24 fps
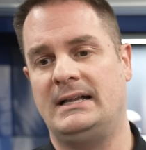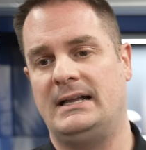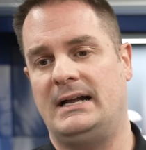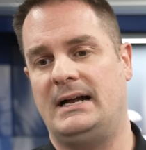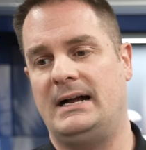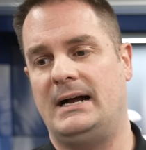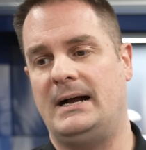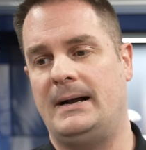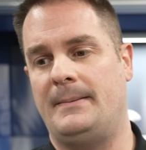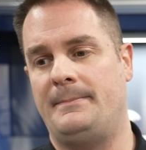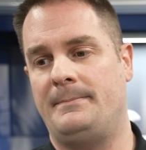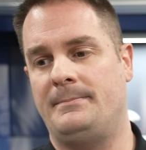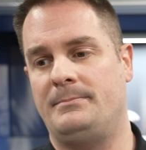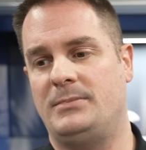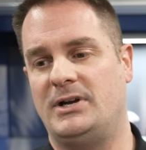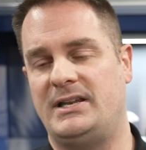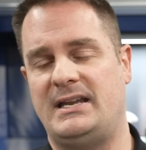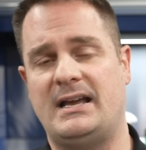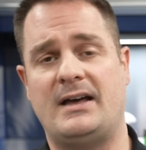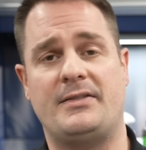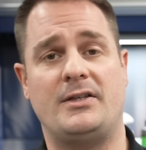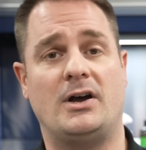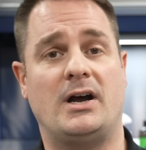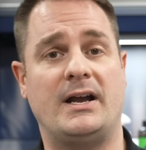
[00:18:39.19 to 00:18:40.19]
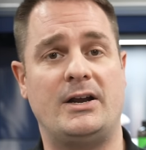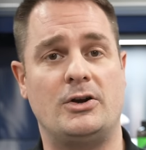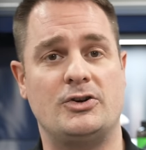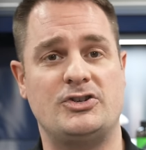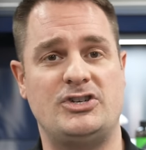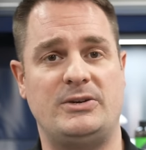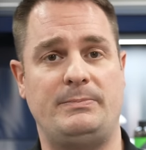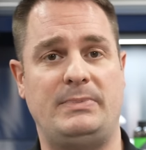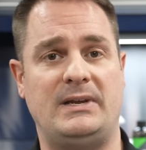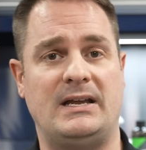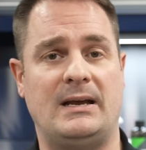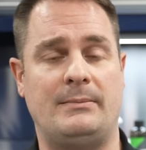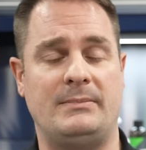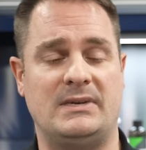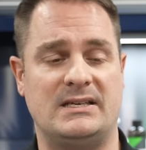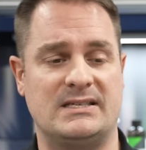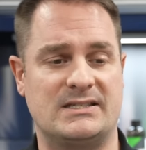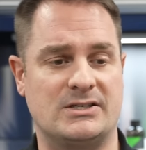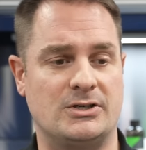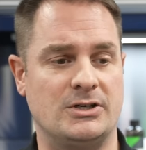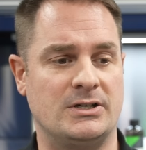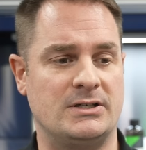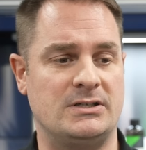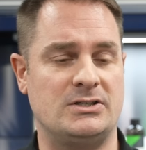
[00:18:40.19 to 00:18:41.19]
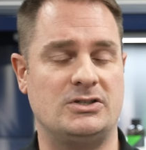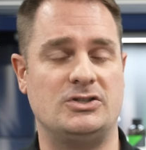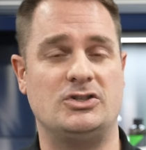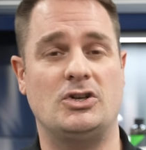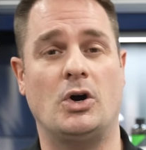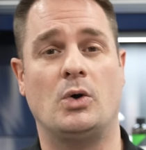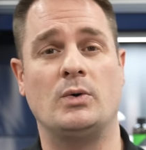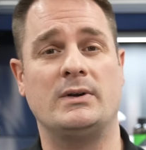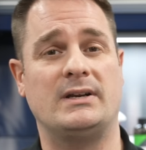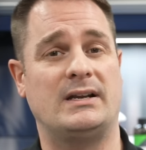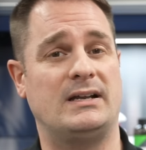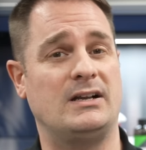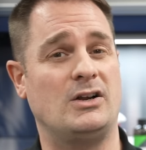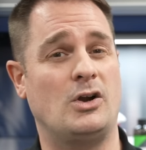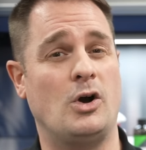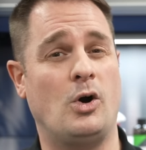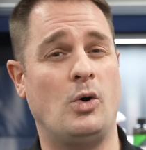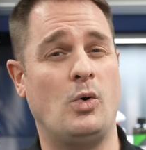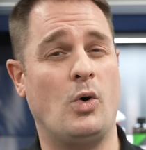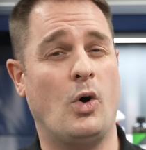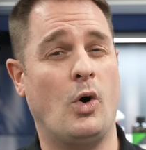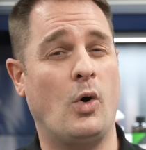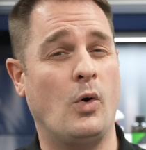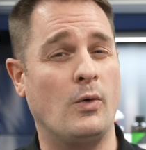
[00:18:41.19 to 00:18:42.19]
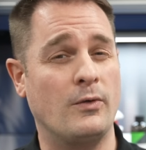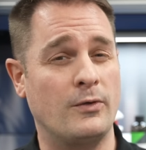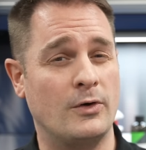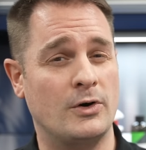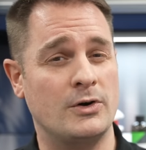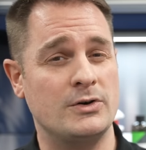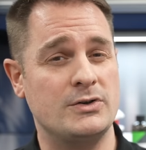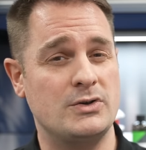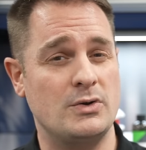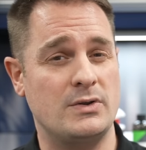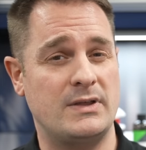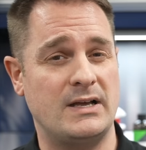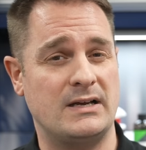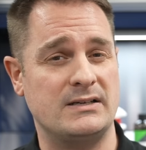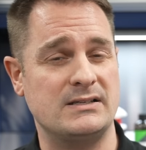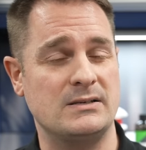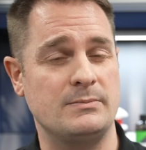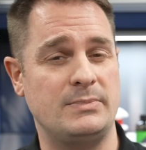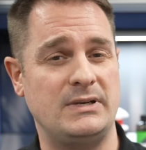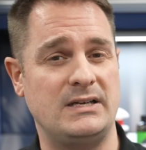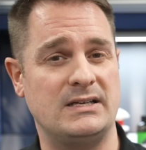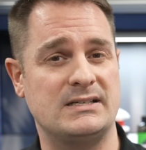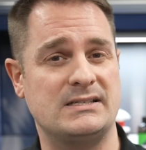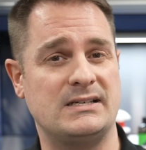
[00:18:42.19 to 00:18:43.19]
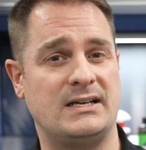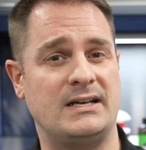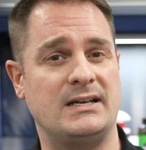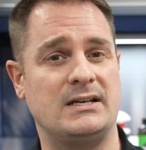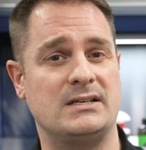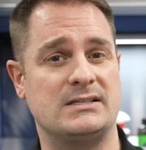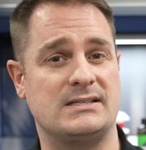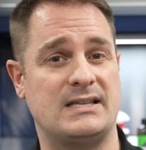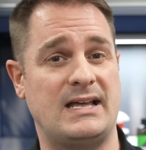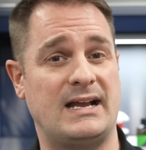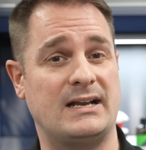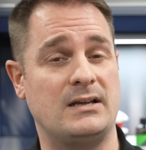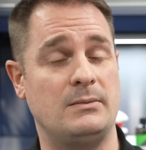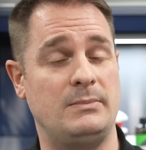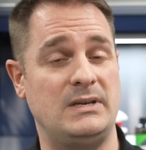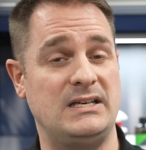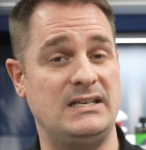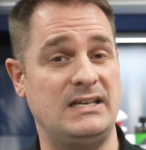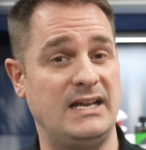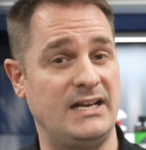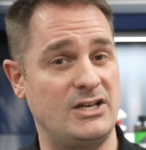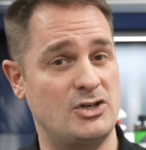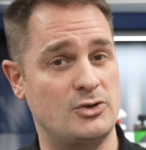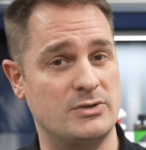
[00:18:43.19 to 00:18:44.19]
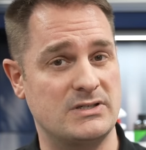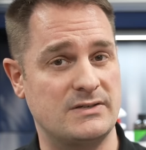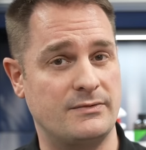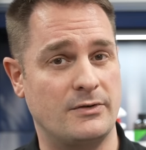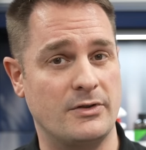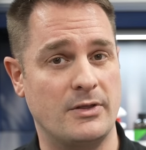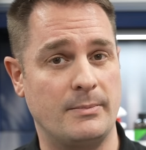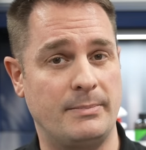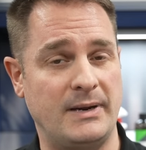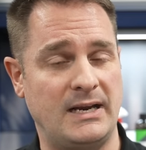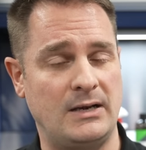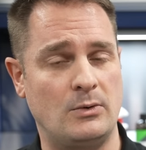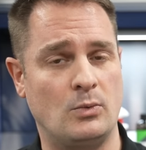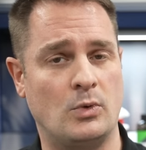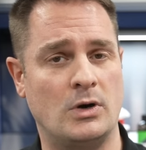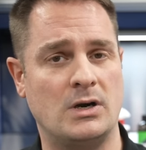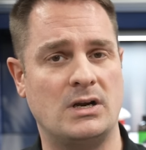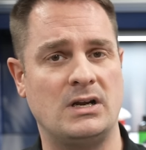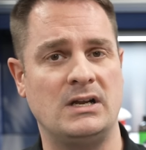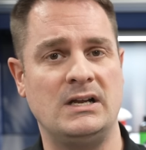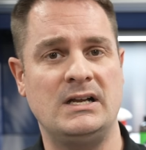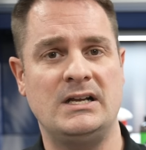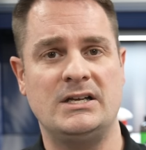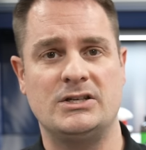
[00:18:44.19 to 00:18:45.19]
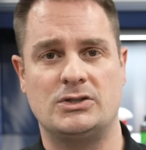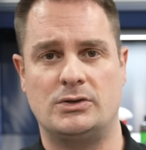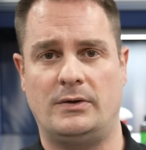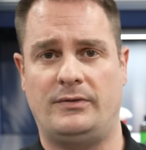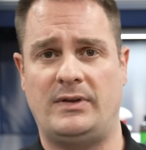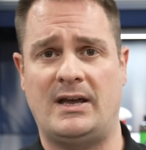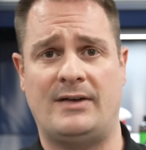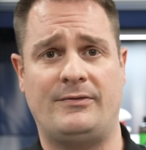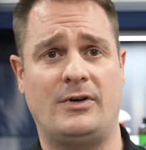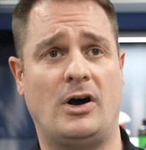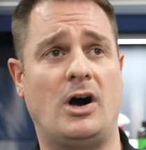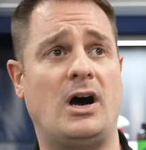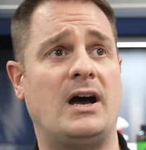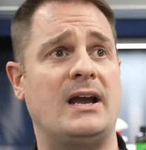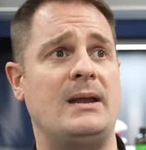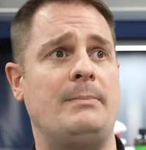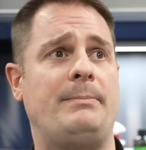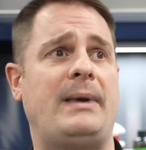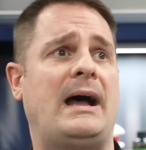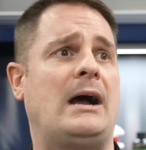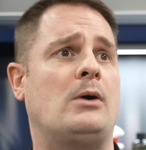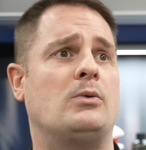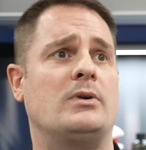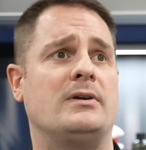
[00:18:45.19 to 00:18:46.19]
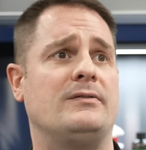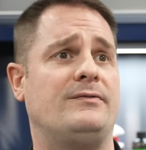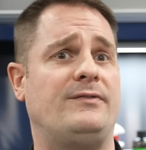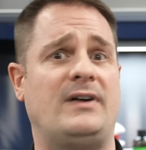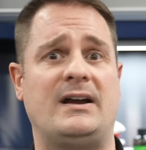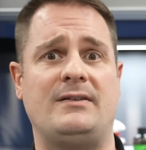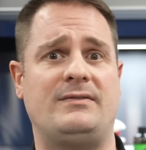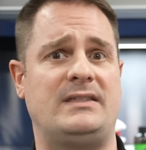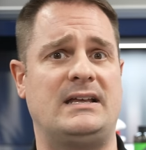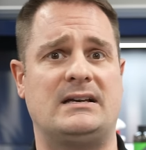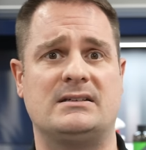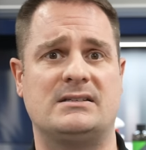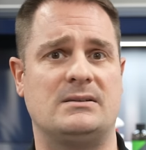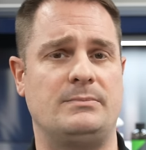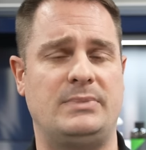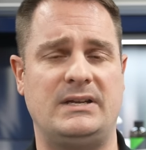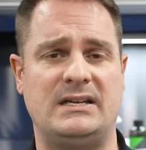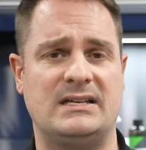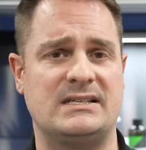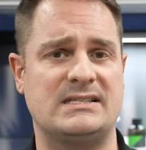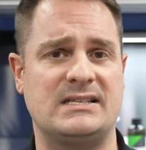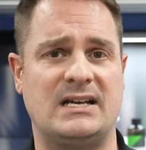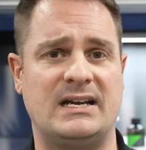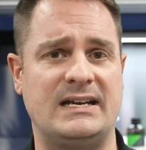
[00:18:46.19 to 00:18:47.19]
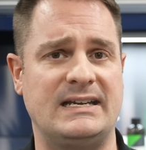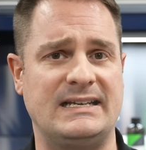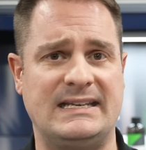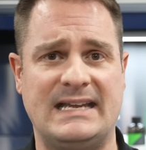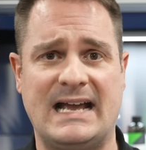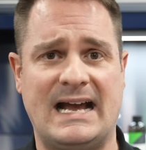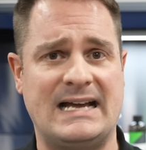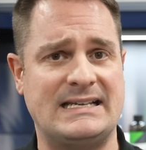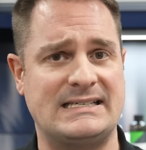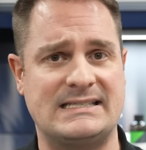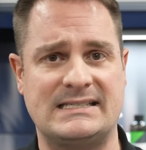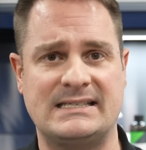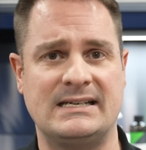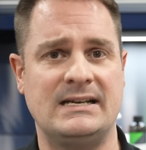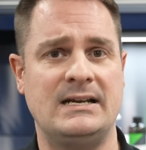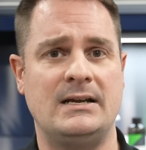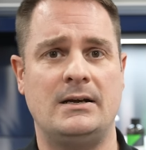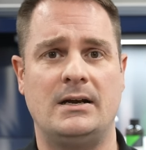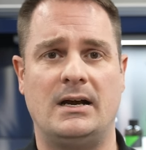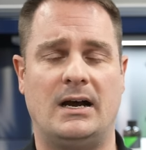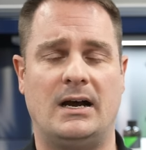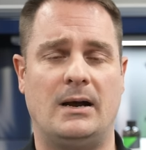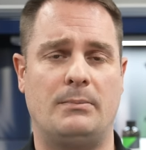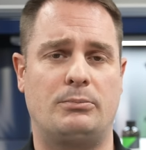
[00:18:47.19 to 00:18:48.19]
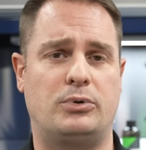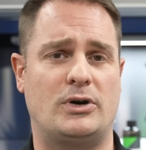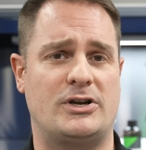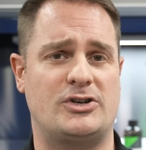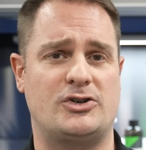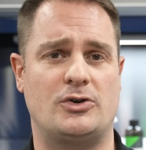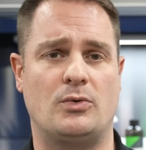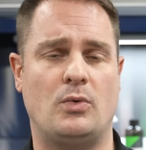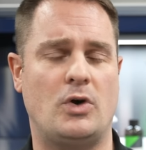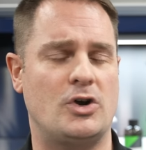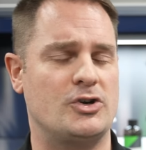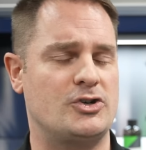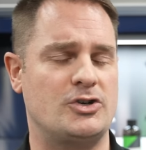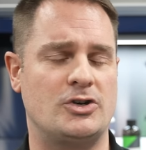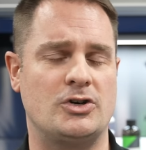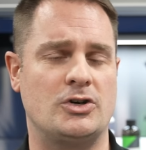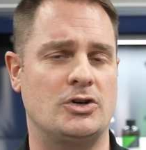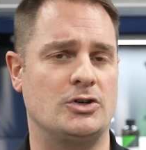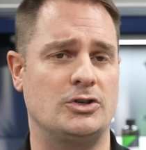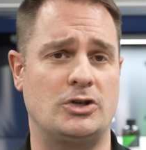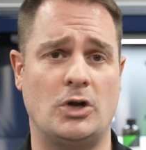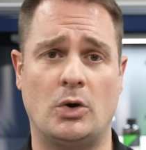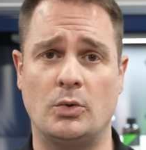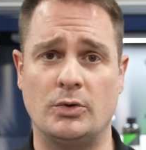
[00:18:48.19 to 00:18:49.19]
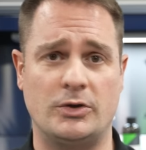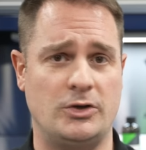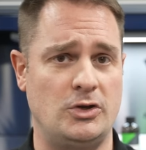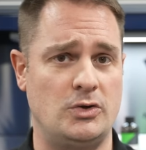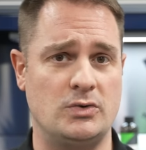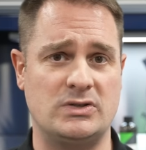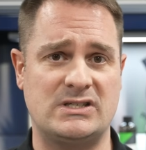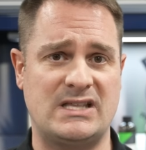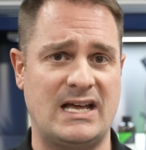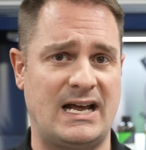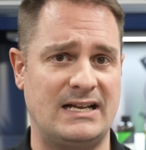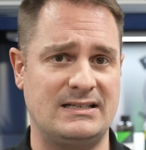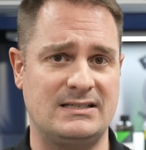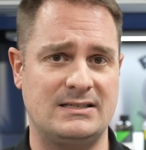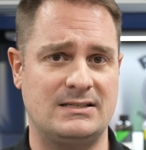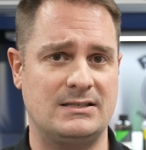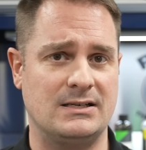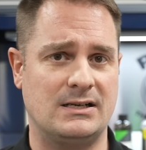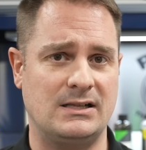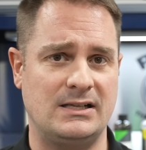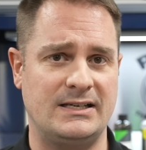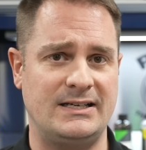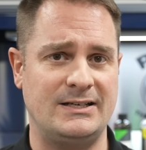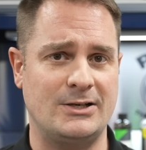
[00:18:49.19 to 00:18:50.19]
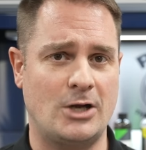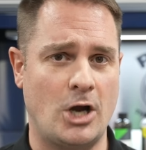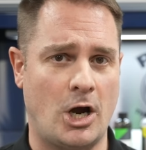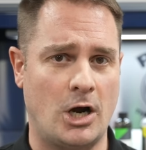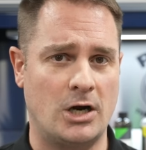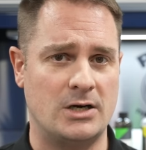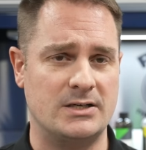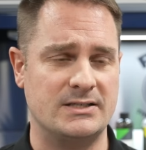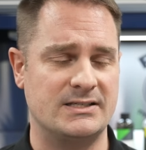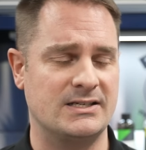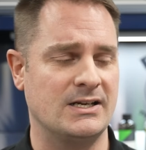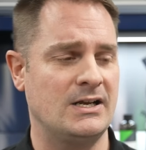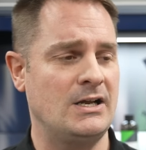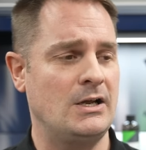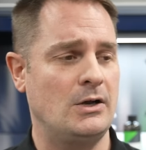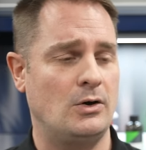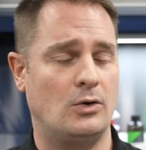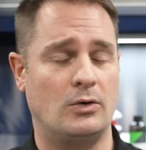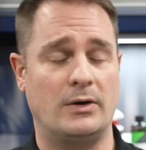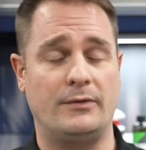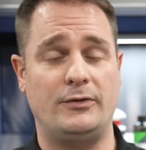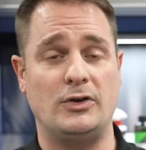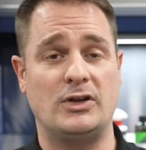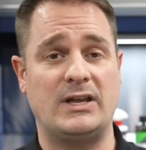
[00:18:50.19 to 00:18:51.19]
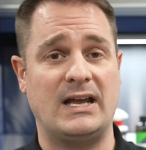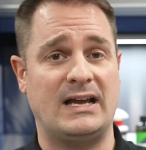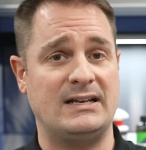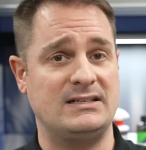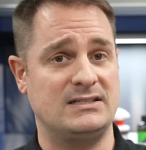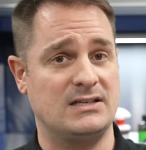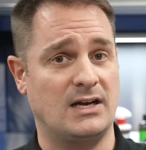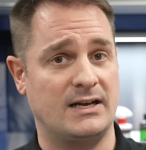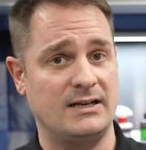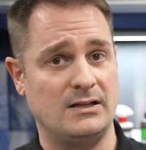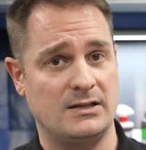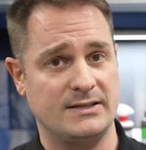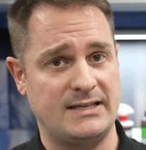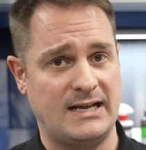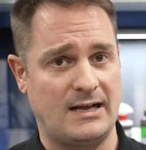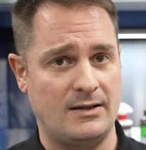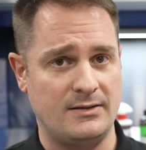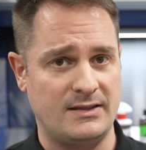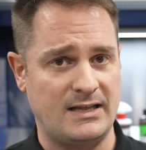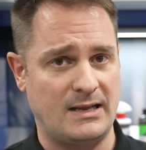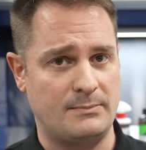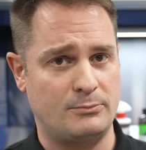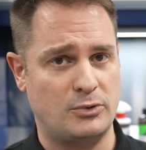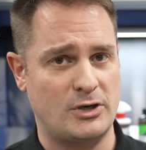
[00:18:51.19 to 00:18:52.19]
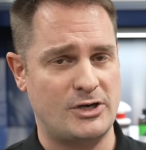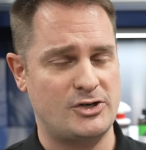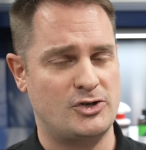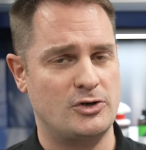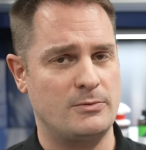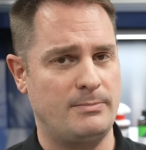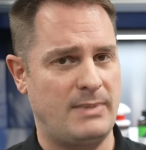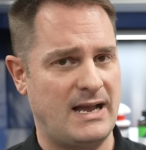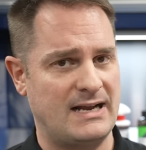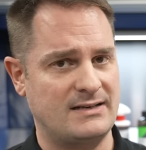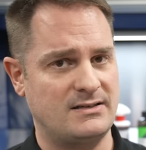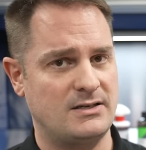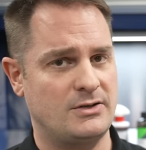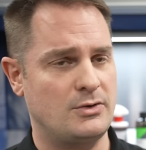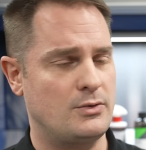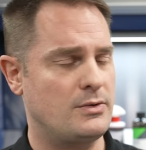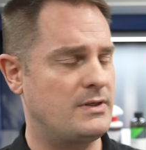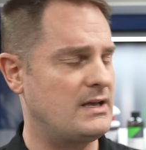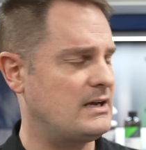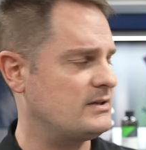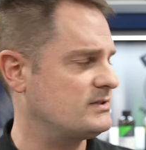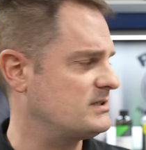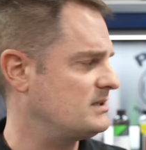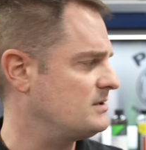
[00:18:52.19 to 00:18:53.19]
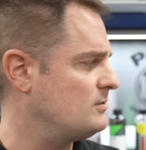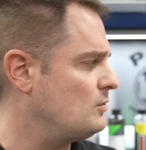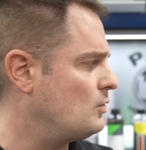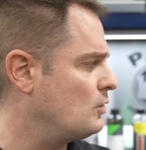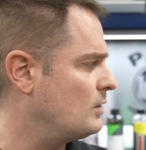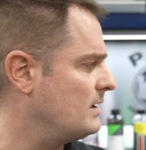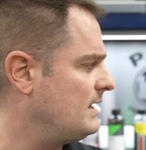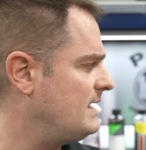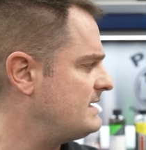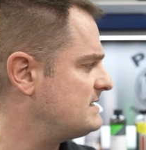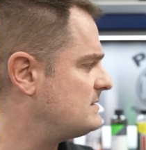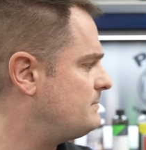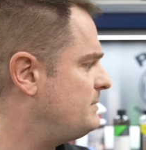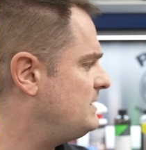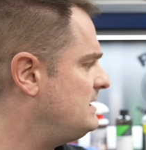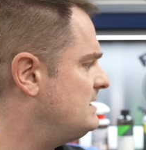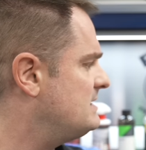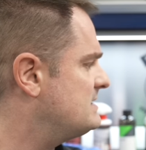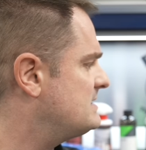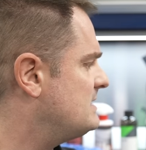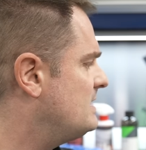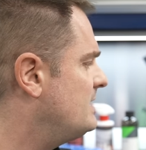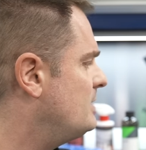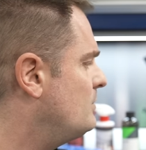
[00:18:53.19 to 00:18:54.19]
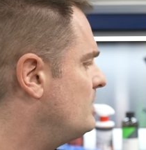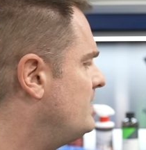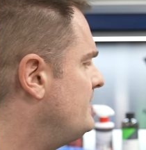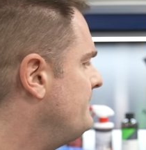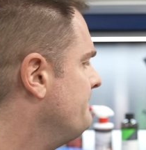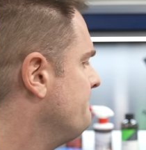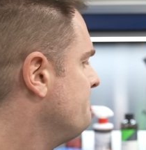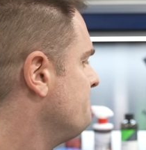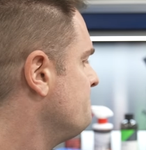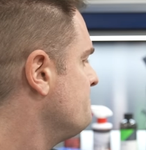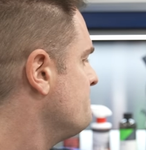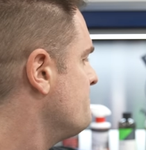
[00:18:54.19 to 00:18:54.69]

But yeah, the higher GPM is good. Don't go over 2000 PSI because that could be dangerous for the paintwork. So if you have a high powered 5000 PSI gas pressure washer, don't use that to clean cars. Or if you can, dial down that pressure back to 2000 or less PSI, right?